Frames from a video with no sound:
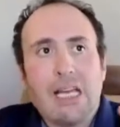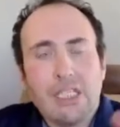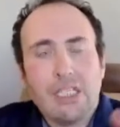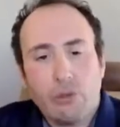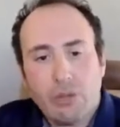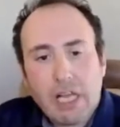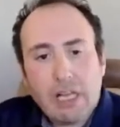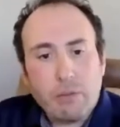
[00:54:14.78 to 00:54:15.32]

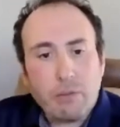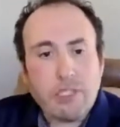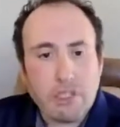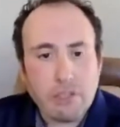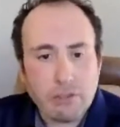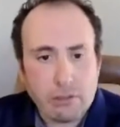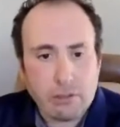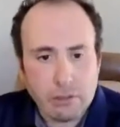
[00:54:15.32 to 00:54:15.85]
So that was
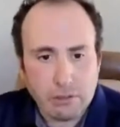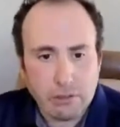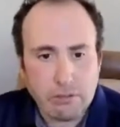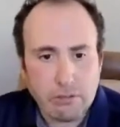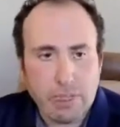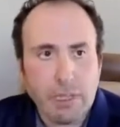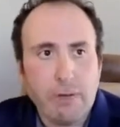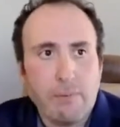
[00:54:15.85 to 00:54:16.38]
external to
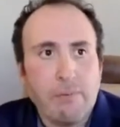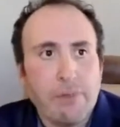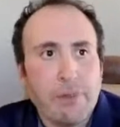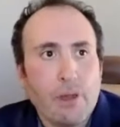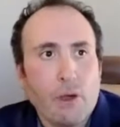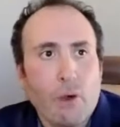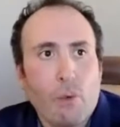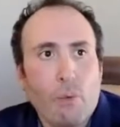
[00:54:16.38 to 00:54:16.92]
me.
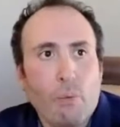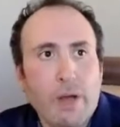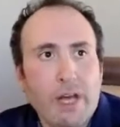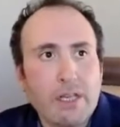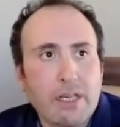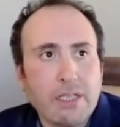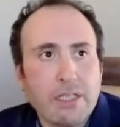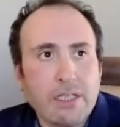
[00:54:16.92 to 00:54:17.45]

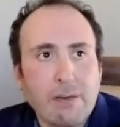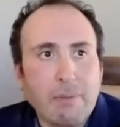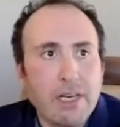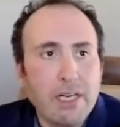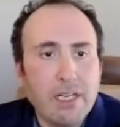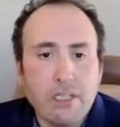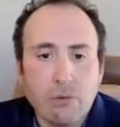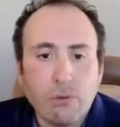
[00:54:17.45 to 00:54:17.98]
When
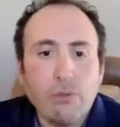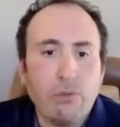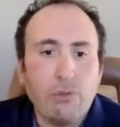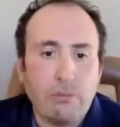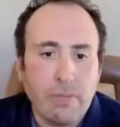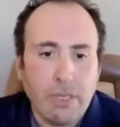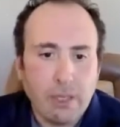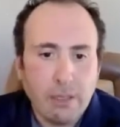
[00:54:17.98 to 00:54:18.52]
somebody is rude to
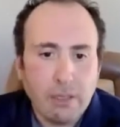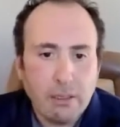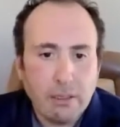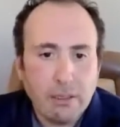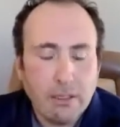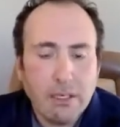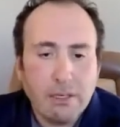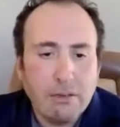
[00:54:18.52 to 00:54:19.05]
me,
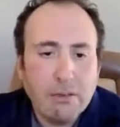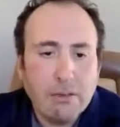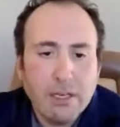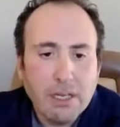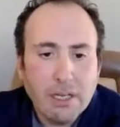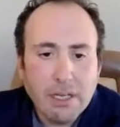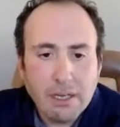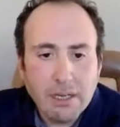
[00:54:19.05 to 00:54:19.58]

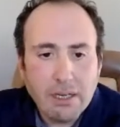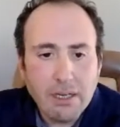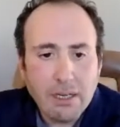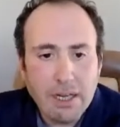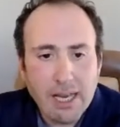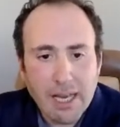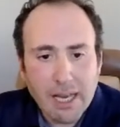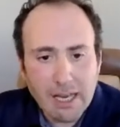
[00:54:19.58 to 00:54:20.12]

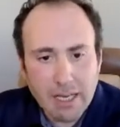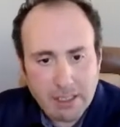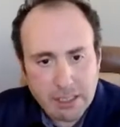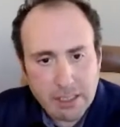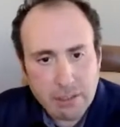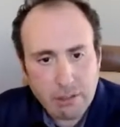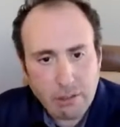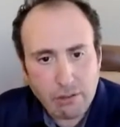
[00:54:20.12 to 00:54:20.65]
it's
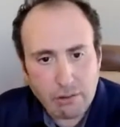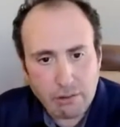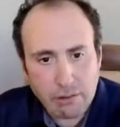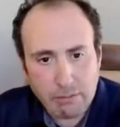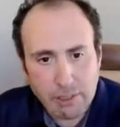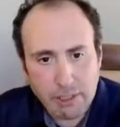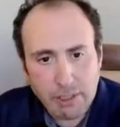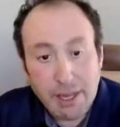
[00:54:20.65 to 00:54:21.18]
external to
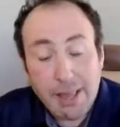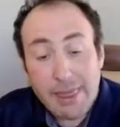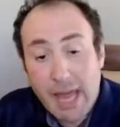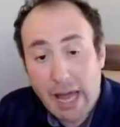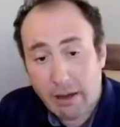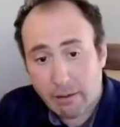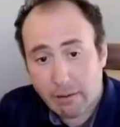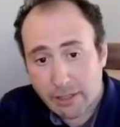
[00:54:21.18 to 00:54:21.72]
me.
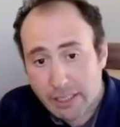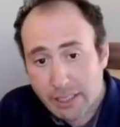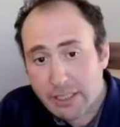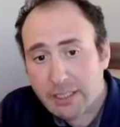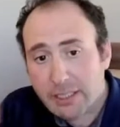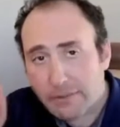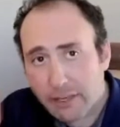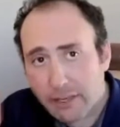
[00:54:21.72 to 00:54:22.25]
Now, this
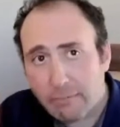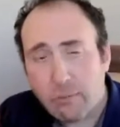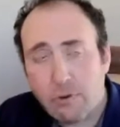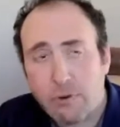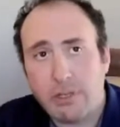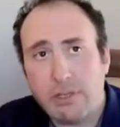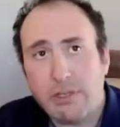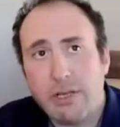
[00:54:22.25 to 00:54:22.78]
is very
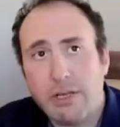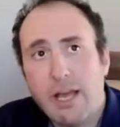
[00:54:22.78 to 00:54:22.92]
important.